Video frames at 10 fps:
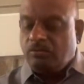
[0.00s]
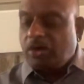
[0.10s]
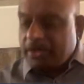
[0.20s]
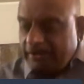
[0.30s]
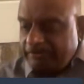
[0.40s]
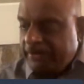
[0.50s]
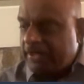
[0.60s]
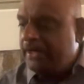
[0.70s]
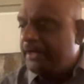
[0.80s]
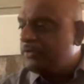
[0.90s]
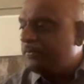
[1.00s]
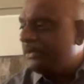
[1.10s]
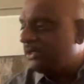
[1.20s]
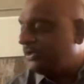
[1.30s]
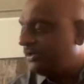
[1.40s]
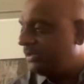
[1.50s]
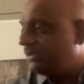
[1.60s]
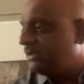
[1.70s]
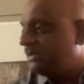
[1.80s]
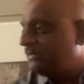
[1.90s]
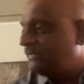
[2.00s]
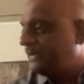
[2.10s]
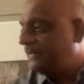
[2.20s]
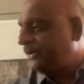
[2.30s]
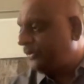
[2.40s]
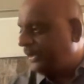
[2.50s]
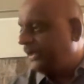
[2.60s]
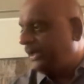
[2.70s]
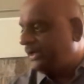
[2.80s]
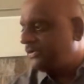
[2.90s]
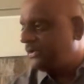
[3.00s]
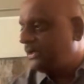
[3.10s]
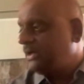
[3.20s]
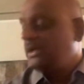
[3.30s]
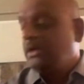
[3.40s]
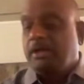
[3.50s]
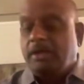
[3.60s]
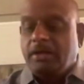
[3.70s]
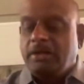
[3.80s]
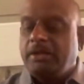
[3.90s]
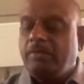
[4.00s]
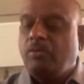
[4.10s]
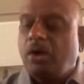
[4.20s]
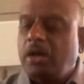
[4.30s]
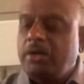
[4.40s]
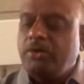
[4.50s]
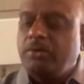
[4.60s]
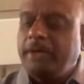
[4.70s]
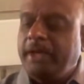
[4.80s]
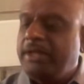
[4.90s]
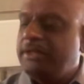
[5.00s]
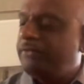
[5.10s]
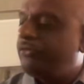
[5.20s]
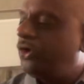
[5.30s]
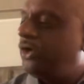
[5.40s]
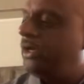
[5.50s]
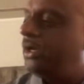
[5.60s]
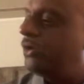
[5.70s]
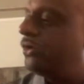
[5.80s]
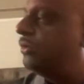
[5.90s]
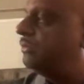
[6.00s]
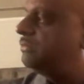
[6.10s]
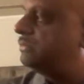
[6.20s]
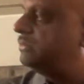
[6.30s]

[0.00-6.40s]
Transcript: What infertility specialists will be doing is, they want to make the follicle grow